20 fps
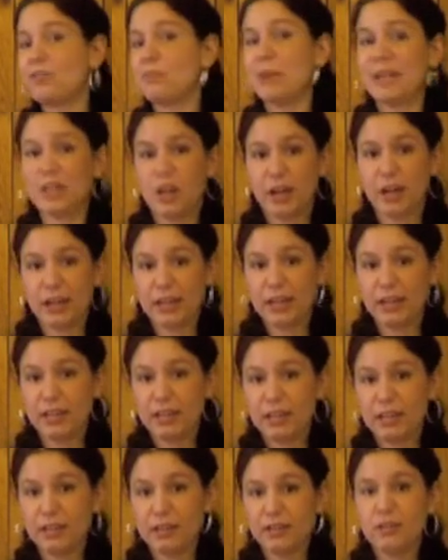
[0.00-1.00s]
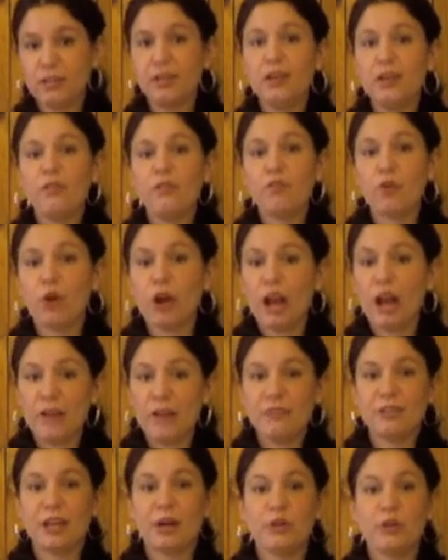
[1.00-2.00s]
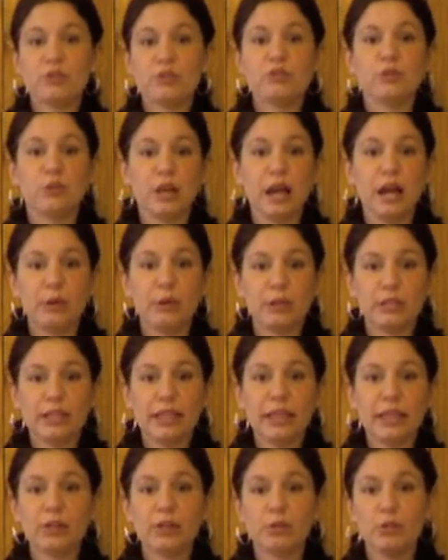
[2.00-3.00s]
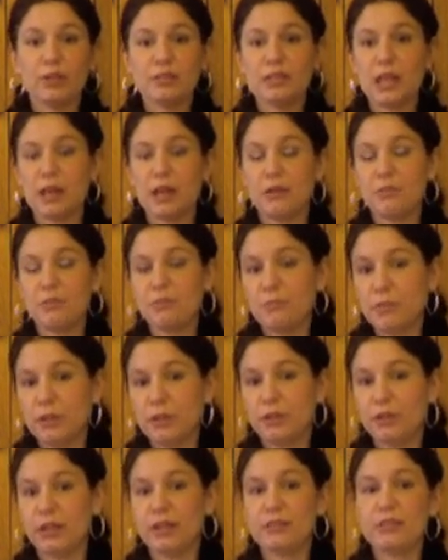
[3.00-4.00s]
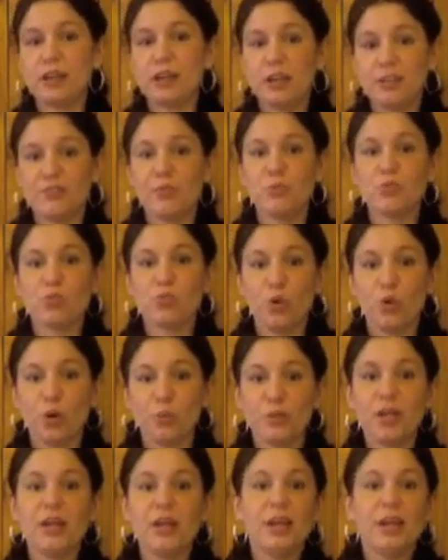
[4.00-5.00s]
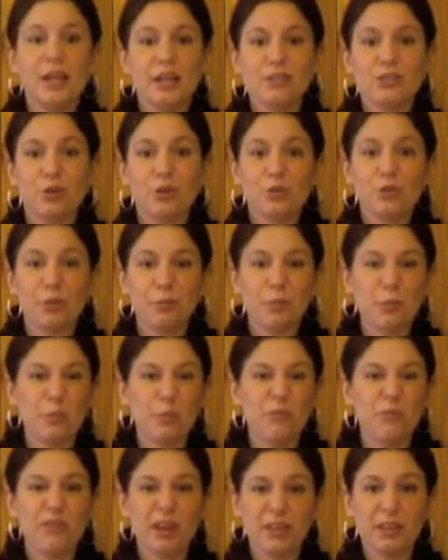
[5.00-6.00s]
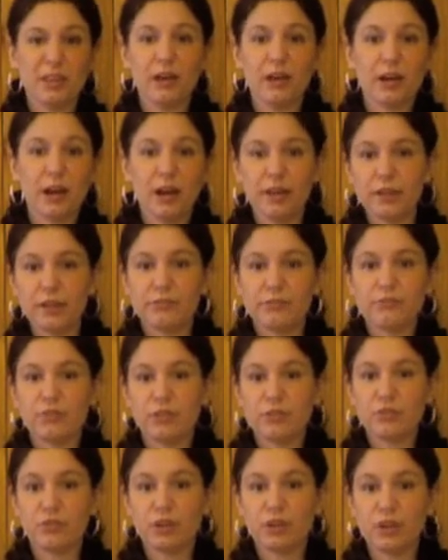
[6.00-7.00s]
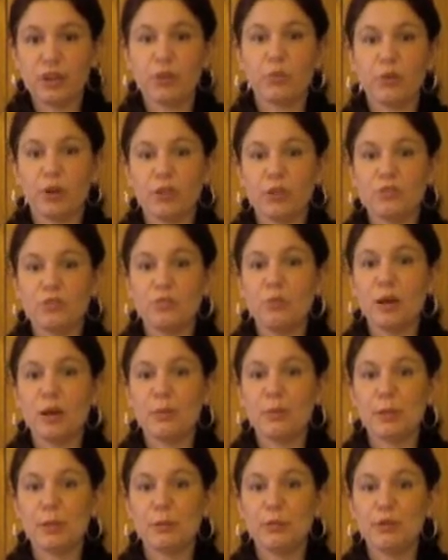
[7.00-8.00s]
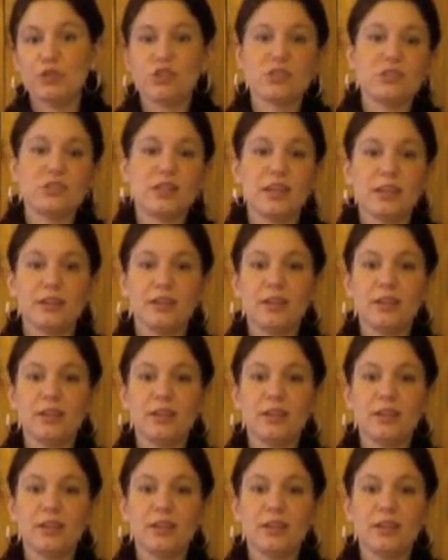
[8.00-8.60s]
might not kick in for a half an hour to an hour later once that pill gets kind of absorbed. And so some people find that kind of frustrating, whereas you might be able to just take